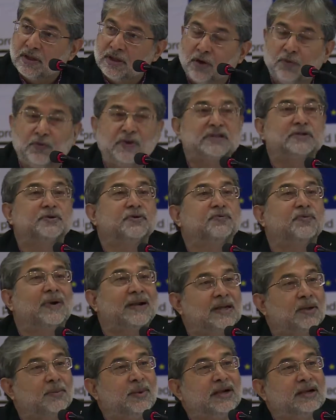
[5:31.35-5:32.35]
Which
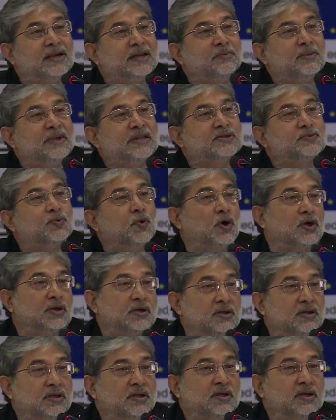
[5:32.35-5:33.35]
fundamentally means
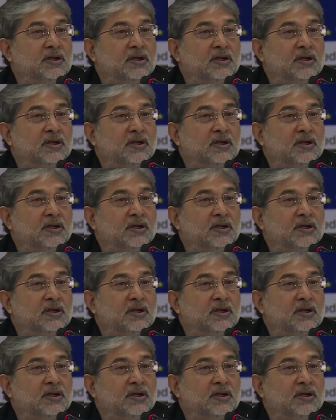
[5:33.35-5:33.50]
what?